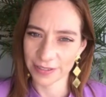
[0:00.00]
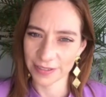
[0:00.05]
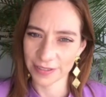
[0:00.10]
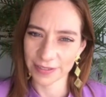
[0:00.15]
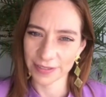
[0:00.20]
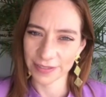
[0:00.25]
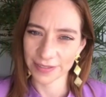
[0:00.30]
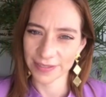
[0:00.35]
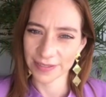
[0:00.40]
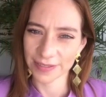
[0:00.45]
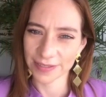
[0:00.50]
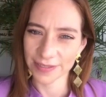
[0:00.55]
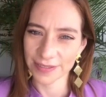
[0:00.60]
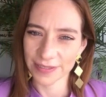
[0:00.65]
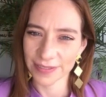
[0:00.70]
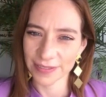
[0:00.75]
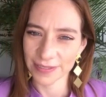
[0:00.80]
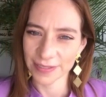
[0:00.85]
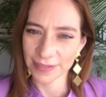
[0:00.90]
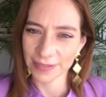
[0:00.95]
Okay.
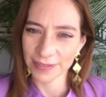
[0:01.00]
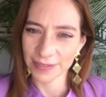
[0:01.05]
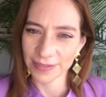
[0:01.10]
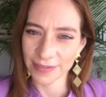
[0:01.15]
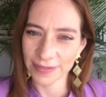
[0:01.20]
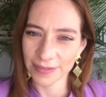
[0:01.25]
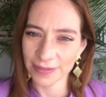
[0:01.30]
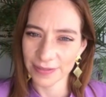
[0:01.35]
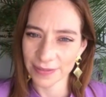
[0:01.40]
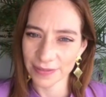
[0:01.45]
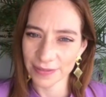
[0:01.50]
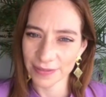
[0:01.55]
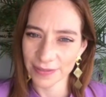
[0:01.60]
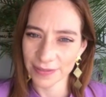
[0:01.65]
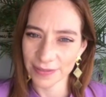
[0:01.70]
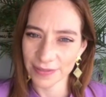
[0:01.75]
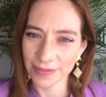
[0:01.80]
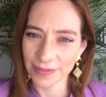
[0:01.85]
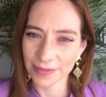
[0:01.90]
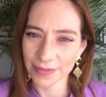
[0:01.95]

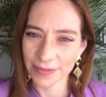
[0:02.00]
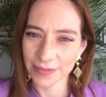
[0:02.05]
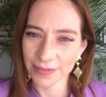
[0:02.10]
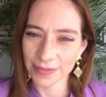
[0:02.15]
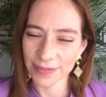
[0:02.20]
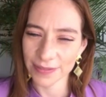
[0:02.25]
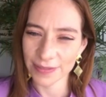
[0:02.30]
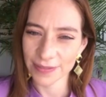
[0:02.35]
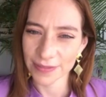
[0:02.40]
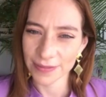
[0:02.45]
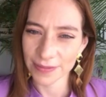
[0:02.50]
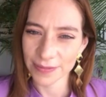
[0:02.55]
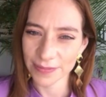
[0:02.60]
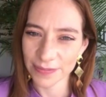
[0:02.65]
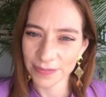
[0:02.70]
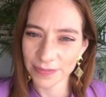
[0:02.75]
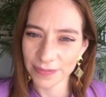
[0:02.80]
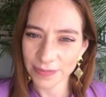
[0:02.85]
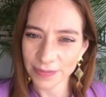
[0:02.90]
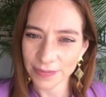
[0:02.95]
So she
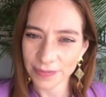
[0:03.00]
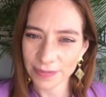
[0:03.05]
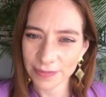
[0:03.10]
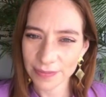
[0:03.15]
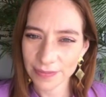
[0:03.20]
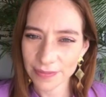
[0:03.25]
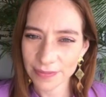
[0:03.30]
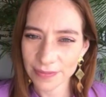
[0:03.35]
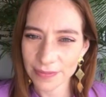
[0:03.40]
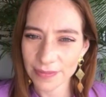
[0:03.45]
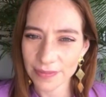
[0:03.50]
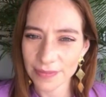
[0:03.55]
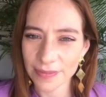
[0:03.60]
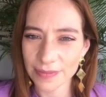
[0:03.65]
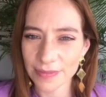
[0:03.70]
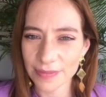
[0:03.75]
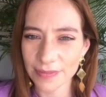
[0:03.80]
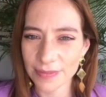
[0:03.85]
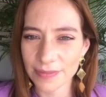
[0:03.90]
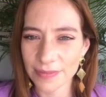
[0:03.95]
winds up
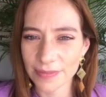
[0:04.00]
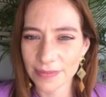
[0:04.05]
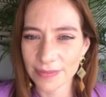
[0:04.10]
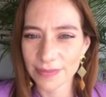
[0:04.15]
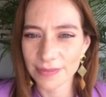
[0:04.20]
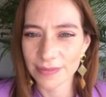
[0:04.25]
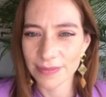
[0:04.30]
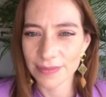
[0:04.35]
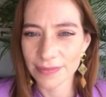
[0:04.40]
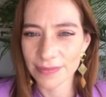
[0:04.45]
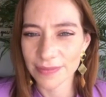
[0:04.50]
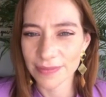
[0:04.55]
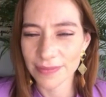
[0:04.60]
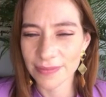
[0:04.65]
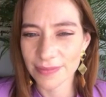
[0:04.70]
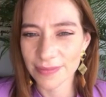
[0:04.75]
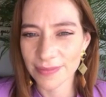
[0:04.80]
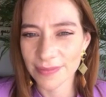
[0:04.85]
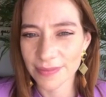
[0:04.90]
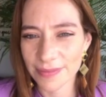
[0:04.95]
being a
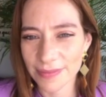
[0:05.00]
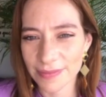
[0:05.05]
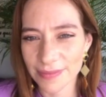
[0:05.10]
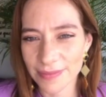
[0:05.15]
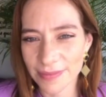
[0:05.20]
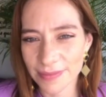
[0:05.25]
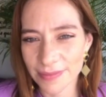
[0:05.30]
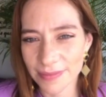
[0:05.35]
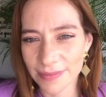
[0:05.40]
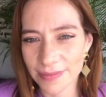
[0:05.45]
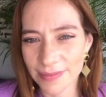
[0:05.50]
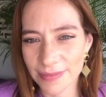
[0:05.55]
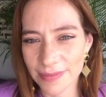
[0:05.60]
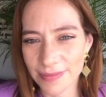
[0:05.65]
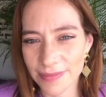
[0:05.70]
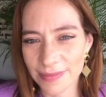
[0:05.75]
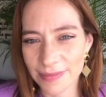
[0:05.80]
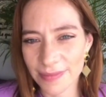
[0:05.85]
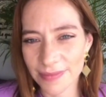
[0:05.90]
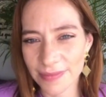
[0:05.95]
match, which
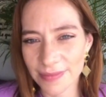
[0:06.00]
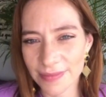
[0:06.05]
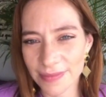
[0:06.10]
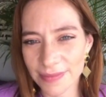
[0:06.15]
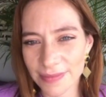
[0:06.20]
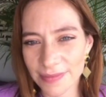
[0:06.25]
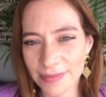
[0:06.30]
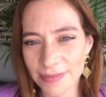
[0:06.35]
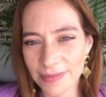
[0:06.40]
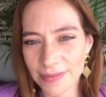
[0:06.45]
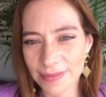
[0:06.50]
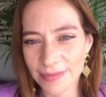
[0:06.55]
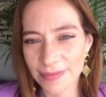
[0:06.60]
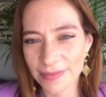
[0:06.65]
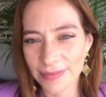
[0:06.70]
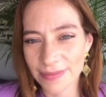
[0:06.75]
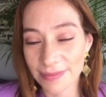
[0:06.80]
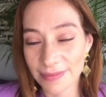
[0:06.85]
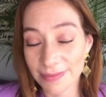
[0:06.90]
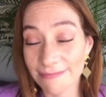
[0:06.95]
is incredible,